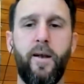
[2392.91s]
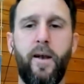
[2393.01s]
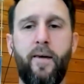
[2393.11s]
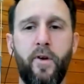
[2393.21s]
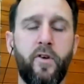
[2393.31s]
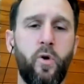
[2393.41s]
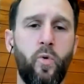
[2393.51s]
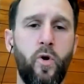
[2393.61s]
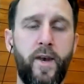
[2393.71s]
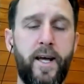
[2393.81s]
a, level of
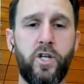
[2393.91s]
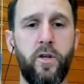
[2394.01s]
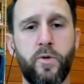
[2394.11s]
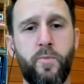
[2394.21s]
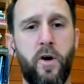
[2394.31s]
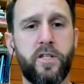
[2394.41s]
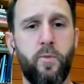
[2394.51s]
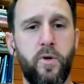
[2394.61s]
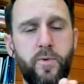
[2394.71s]
coordination that was possible,